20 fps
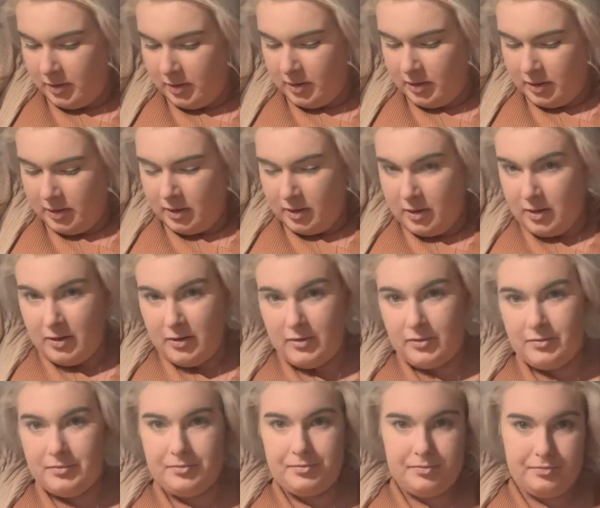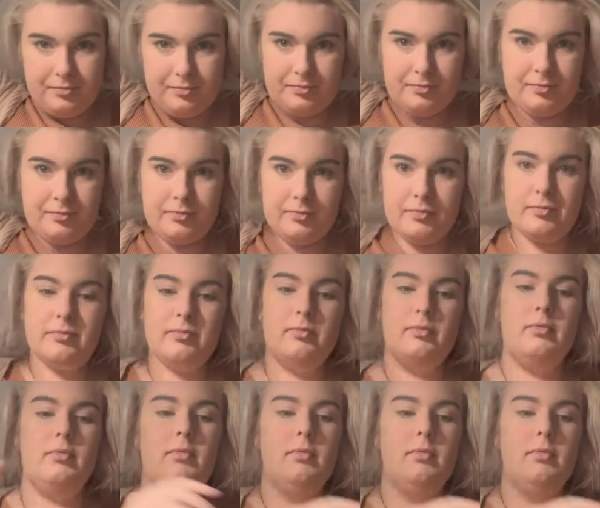Nothing is said.